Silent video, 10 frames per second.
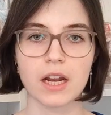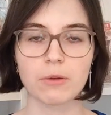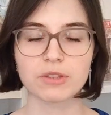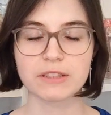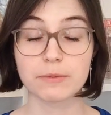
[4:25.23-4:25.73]
And I
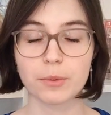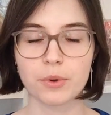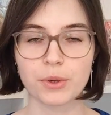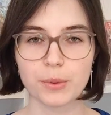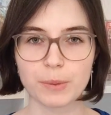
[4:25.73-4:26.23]
was even
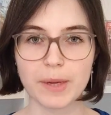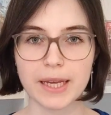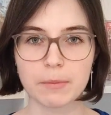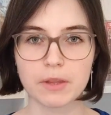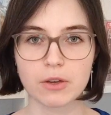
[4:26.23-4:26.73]
more annoyed by
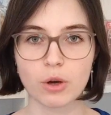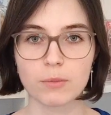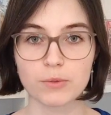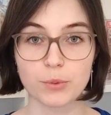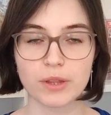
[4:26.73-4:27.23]
him in the
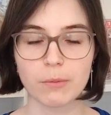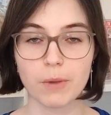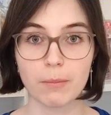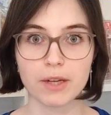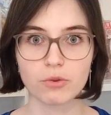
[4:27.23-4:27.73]
common route than
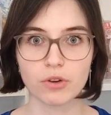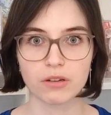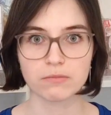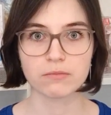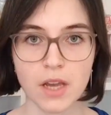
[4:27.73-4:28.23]
by
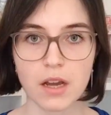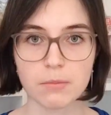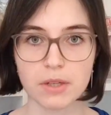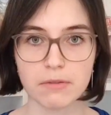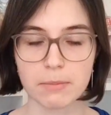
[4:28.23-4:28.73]
Madoka. I
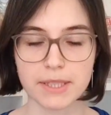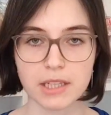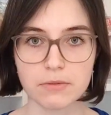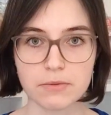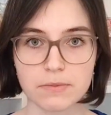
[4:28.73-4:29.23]
can't believe it
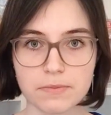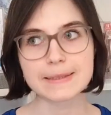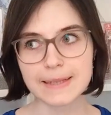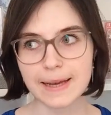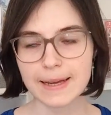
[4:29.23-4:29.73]
myself.
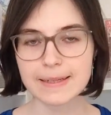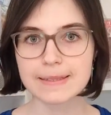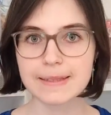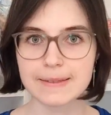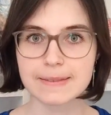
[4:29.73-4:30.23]
And
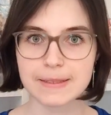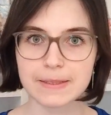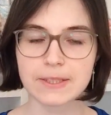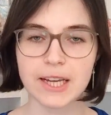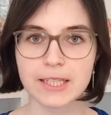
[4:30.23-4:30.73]
sadly, that
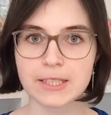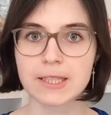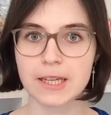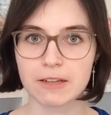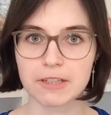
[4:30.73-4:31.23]
didn't change in
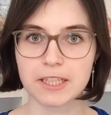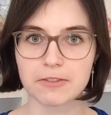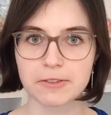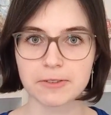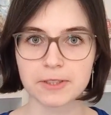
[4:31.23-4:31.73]
the
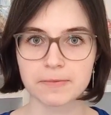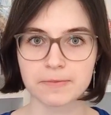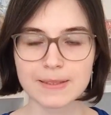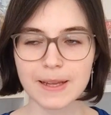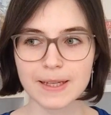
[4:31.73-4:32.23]
character route.
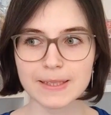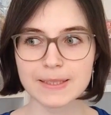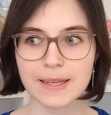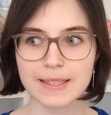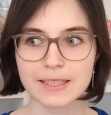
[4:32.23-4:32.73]
He's like a
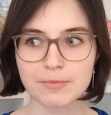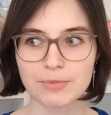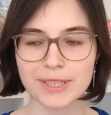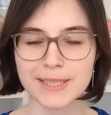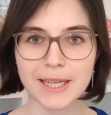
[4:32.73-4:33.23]
nice
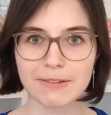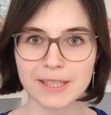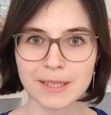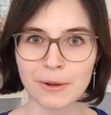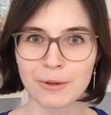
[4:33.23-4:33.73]
prince
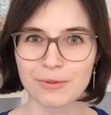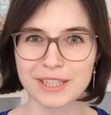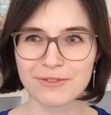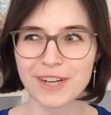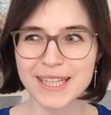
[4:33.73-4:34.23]
character,
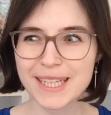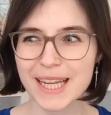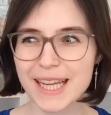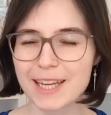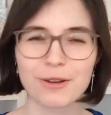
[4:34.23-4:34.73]
always
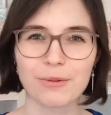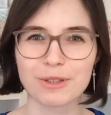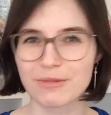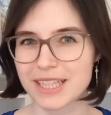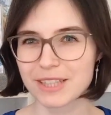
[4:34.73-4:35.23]
friendly and
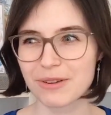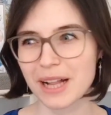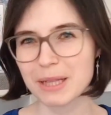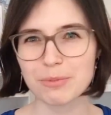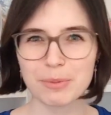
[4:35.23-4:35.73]
always wanting to
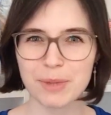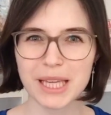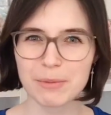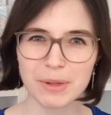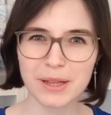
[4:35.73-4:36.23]
help
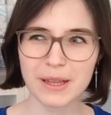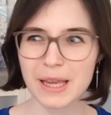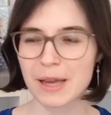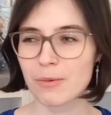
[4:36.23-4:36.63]
people,